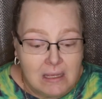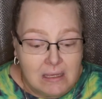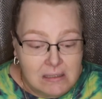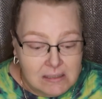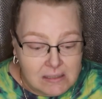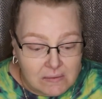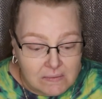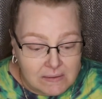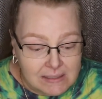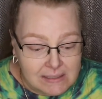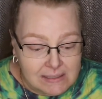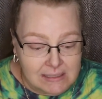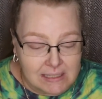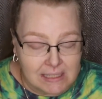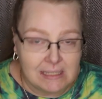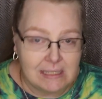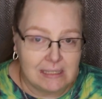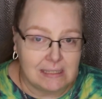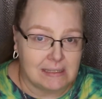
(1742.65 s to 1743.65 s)
So
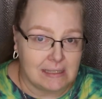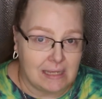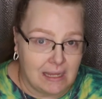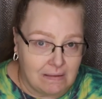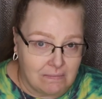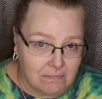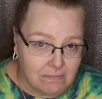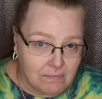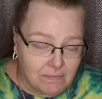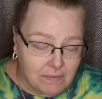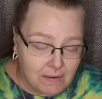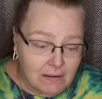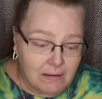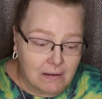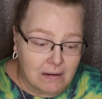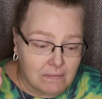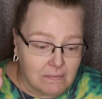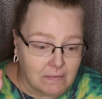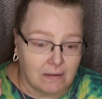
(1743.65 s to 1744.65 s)
this is a
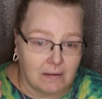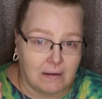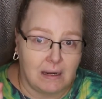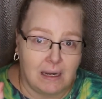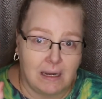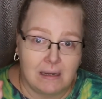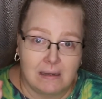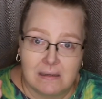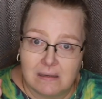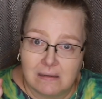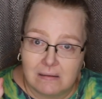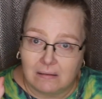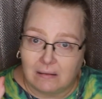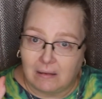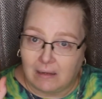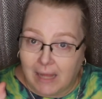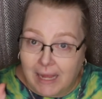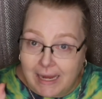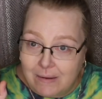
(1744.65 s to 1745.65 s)
very, very
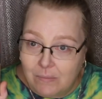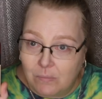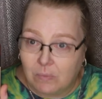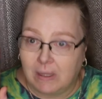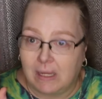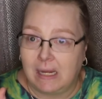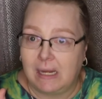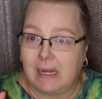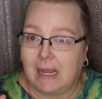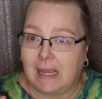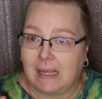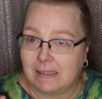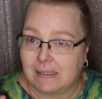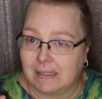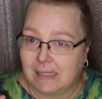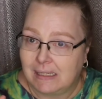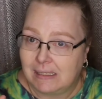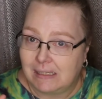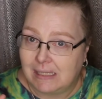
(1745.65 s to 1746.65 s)
lightweight, as
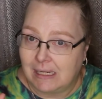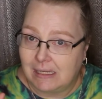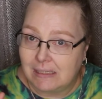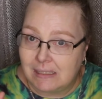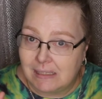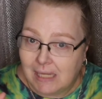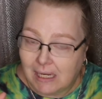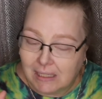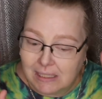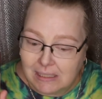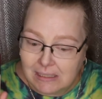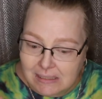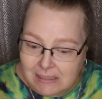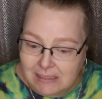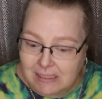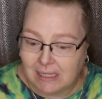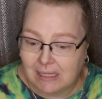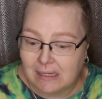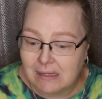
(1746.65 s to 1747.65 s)
they say, second
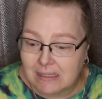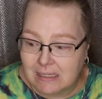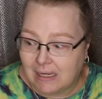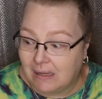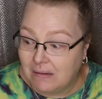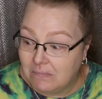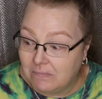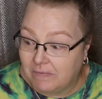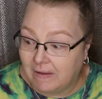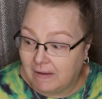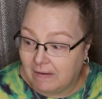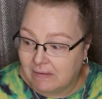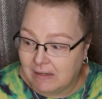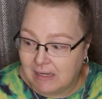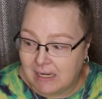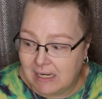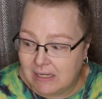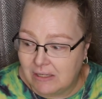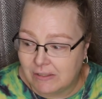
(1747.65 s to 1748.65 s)
skin type
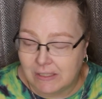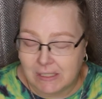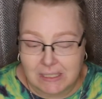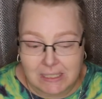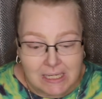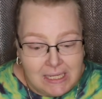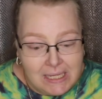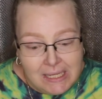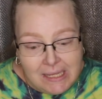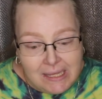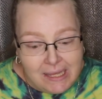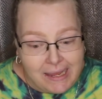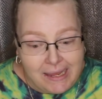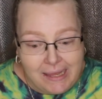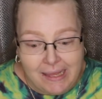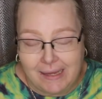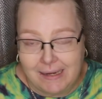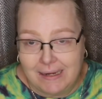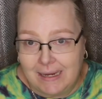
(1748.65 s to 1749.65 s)
foundation.
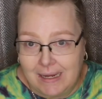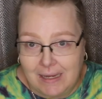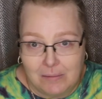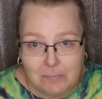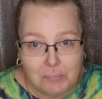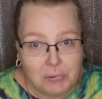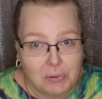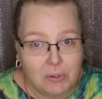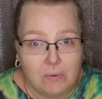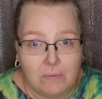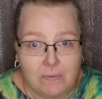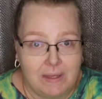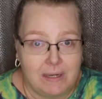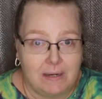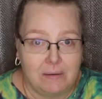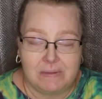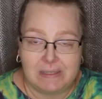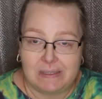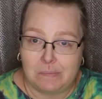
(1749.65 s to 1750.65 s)
And it proved
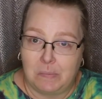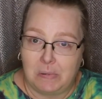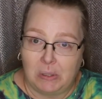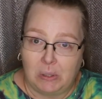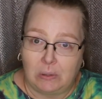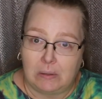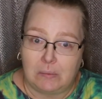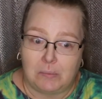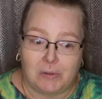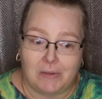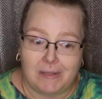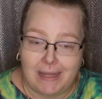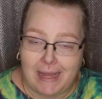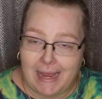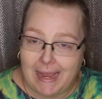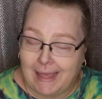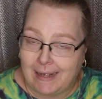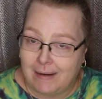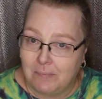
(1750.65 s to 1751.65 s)
that it was buildable.
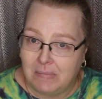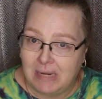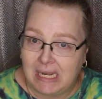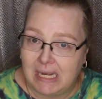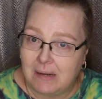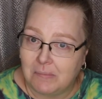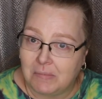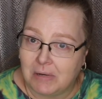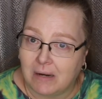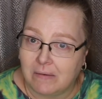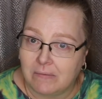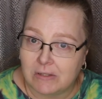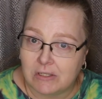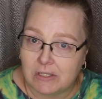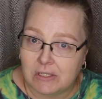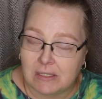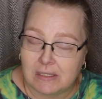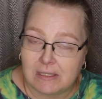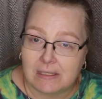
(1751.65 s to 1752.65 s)
And I had a medium
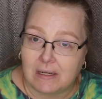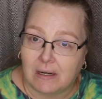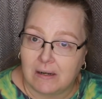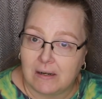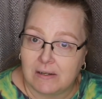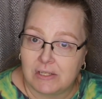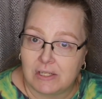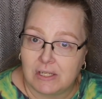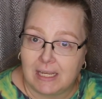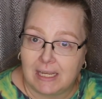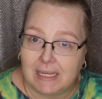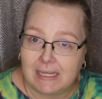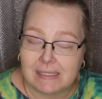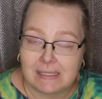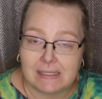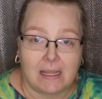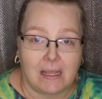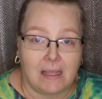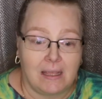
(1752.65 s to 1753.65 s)
coverage to start, as you
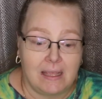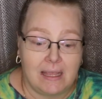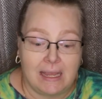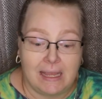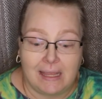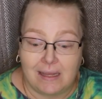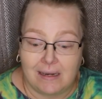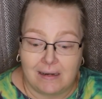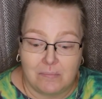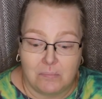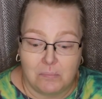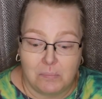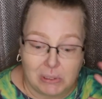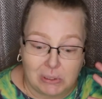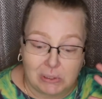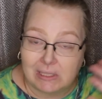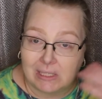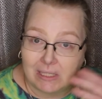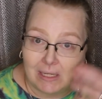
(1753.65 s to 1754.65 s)
guys saw, and
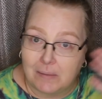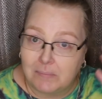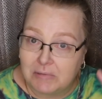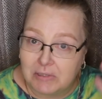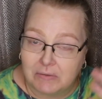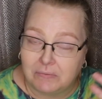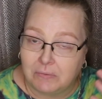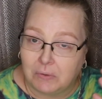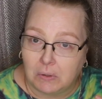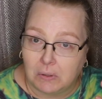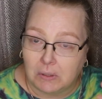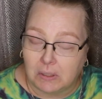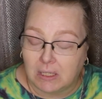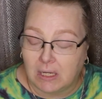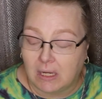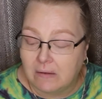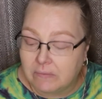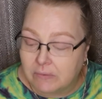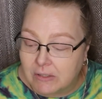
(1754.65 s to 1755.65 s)
built it up to fuller
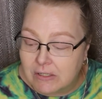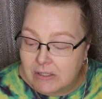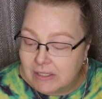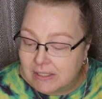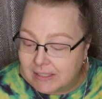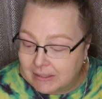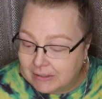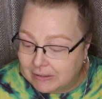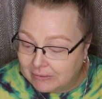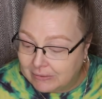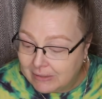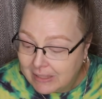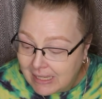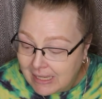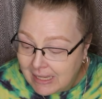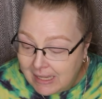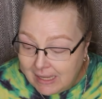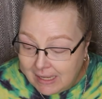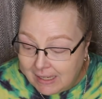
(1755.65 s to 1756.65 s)
coverage. So
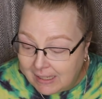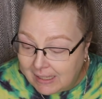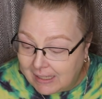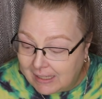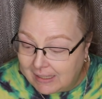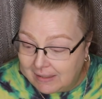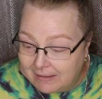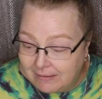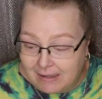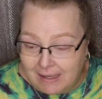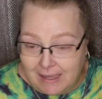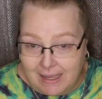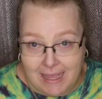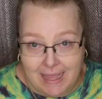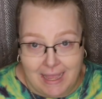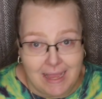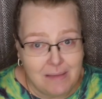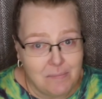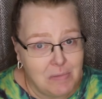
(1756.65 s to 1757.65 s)

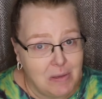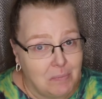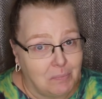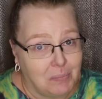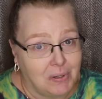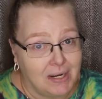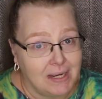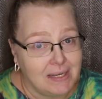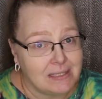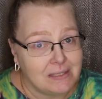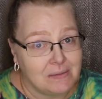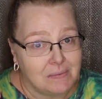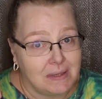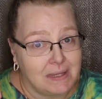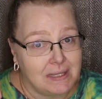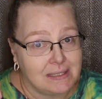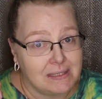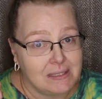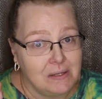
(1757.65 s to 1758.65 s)
I'm impressed
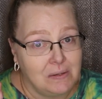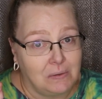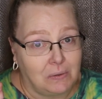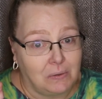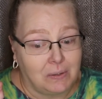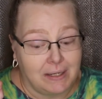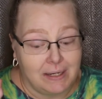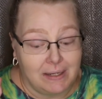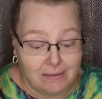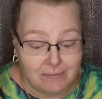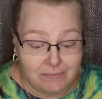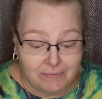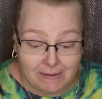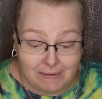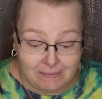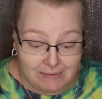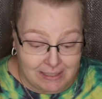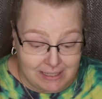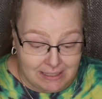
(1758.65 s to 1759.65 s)
with this new L'Oreal
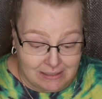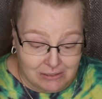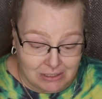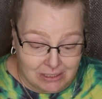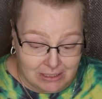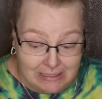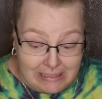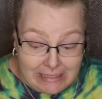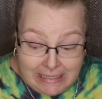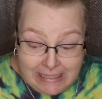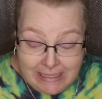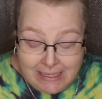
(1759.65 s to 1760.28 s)
foundation.